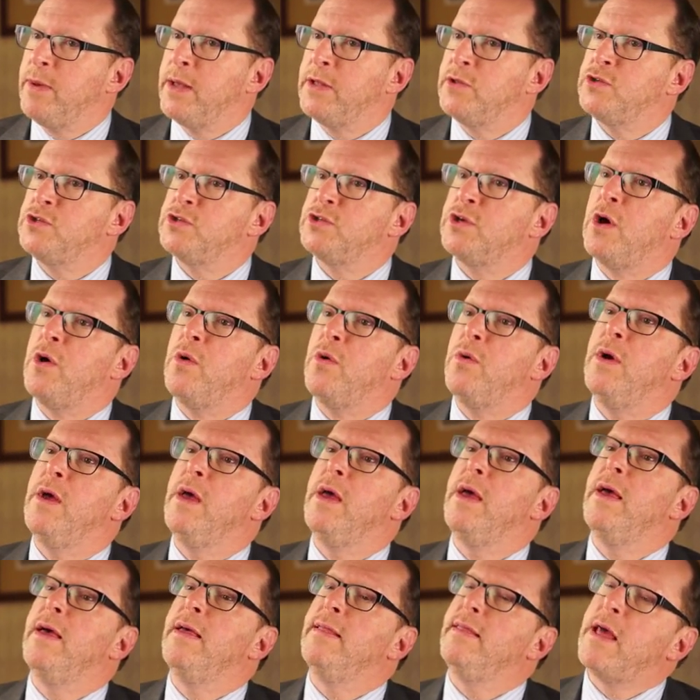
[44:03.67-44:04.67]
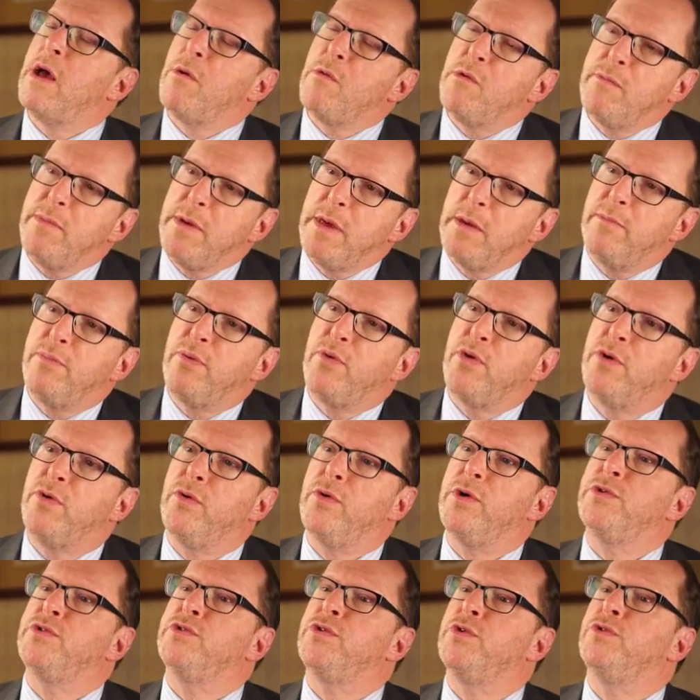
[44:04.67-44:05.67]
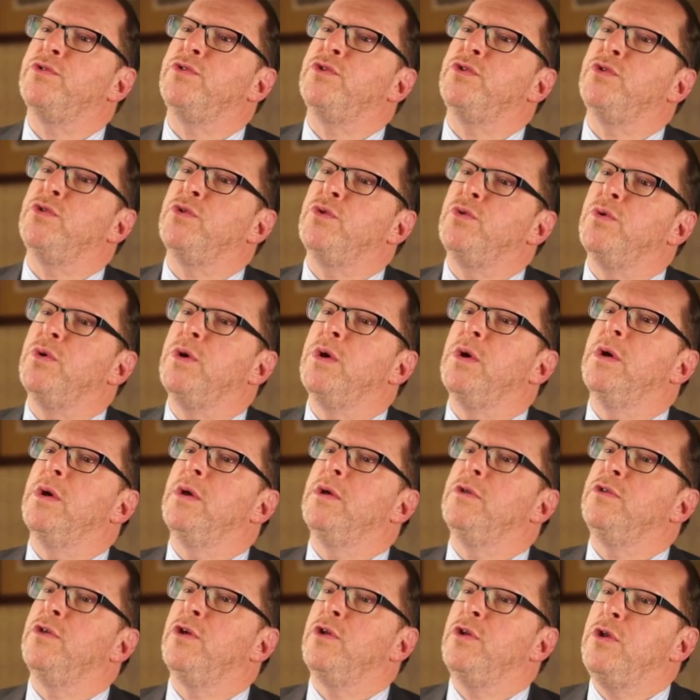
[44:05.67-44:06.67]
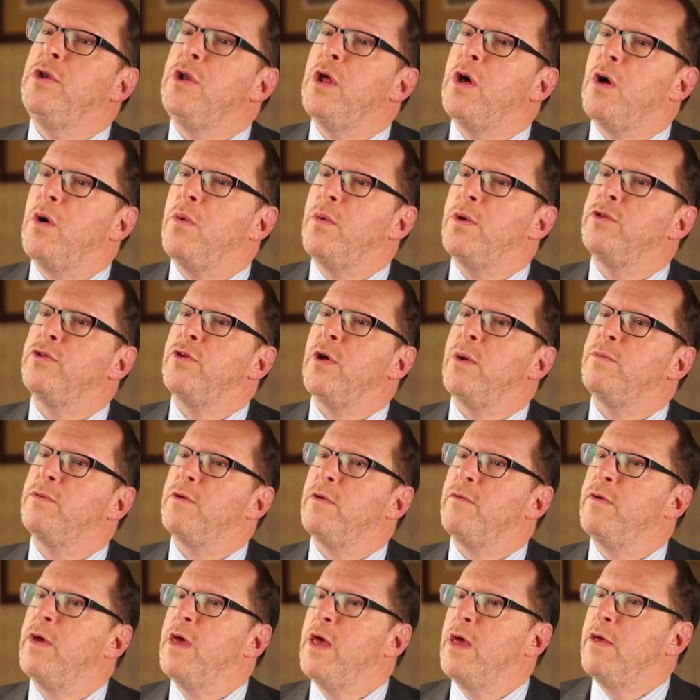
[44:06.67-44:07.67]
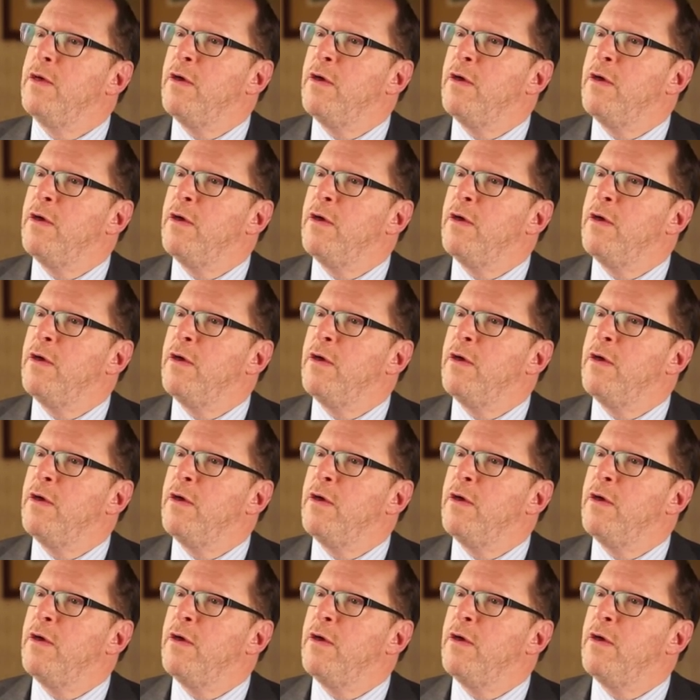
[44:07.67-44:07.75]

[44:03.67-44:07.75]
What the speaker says: And so that would be important also to know in terms of